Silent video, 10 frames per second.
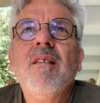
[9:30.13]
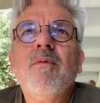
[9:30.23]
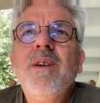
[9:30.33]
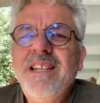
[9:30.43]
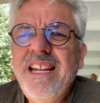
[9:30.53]

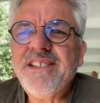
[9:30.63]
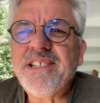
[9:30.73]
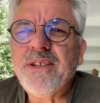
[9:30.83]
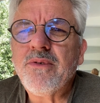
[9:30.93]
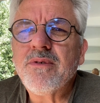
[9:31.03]
we need
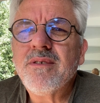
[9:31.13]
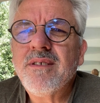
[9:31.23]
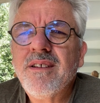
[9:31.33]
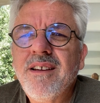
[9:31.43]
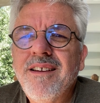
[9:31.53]
to.
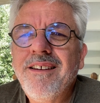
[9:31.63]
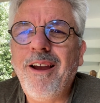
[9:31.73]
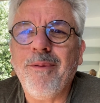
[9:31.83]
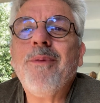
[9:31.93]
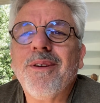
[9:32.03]

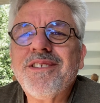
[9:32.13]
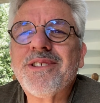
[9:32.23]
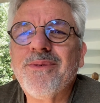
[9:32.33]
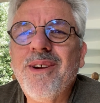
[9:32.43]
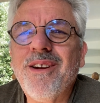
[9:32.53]
We're
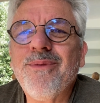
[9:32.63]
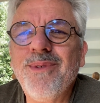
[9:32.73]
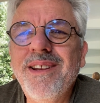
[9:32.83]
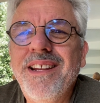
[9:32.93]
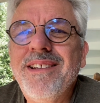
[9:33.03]
just aware
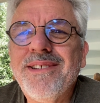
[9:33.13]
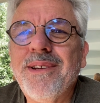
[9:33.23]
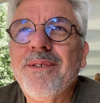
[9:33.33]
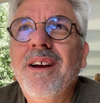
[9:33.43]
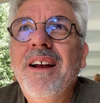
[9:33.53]
we need
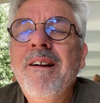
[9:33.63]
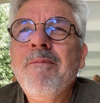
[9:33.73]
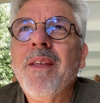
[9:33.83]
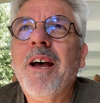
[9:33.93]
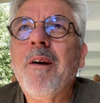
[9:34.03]
to.
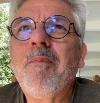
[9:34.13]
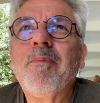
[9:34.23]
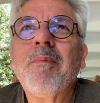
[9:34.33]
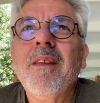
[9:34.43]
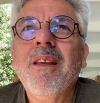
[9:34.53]

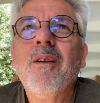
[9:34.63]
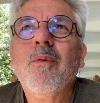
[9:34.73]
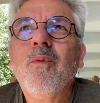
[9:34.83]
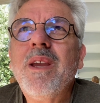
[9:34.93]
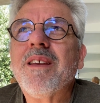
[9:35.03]

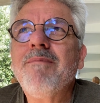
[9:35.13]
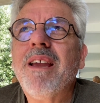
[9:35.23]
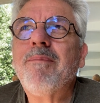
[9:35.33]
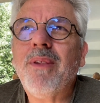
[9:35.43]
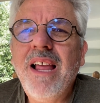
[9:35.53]
We can
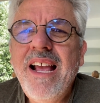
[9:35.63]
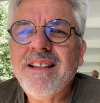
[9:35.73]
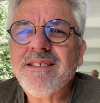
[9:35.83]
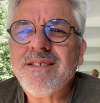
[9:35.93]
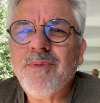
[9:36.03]
make
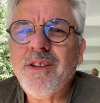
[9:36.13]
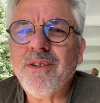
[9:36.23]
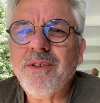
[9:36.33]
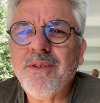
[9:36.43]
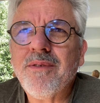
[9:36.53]
plans,
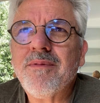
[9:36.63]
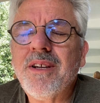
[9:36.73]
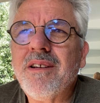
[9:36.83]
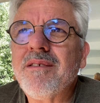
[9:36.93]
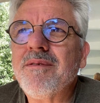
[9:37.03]
whether
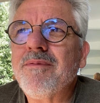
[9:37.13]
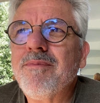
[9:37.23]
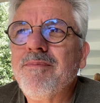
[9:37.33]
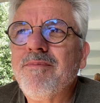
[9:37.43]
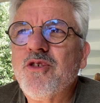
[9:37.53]
they're
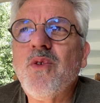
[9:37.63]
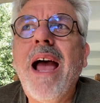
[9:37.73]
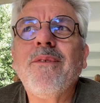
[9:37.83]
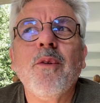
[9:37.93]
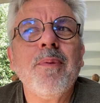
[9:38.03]

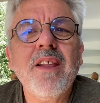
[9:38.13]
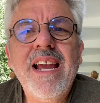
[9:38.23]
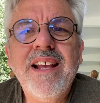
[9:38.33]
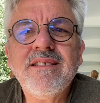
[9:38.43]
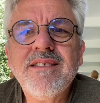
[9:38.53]
travel
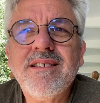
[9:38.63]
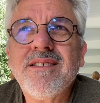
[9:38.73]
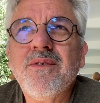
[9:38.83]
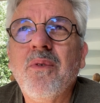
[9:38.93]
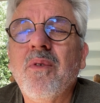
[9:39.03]

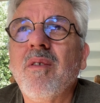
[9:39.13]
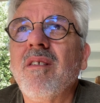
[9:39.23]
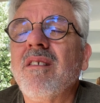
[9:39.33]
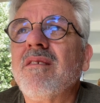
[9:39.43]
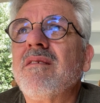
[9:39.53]
plans
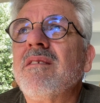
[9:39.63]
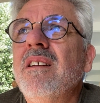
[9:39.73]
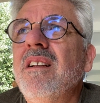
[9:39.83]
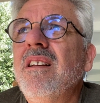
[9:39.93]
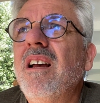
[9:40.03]
or
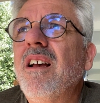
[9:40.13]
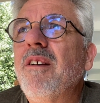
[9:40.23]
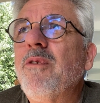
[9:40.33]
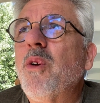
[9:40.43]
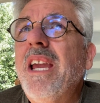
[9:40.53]

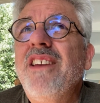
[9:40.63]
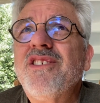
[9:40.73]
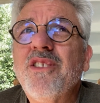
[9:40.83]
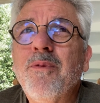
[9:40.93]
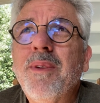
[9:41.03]

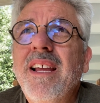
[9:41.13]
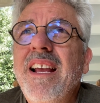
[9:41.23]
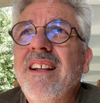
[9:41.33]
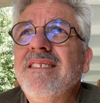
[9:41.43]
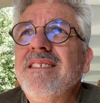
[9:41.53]
vocational
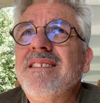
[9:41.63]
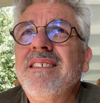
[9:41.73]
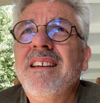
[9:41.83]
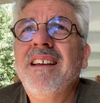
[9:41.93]
plans,